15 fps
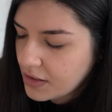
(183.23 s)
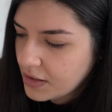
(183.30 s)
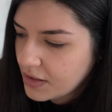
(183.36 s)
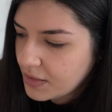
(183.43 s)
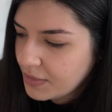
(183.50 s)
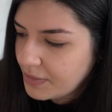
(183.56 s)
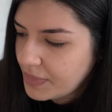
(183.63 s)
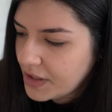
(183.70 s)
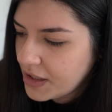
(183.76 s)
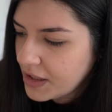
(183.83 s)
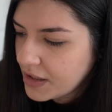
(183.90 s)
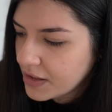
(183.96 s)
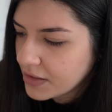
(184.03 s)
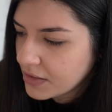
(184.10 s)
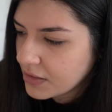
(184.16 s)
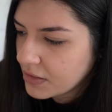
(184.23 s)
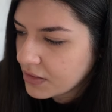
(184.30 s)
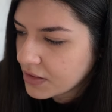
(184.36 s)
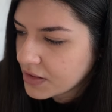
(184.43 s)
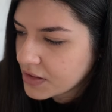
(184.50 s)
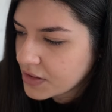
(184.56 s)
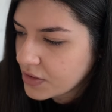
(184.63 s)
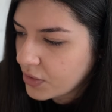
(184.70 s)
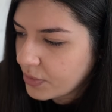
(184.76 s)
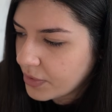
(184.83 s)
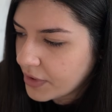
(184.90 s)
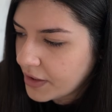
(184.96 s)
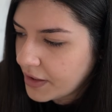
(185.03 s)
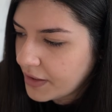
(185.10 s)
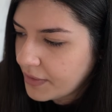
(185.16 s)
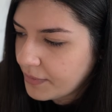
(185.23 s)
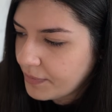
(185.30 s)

The B looks so pretty.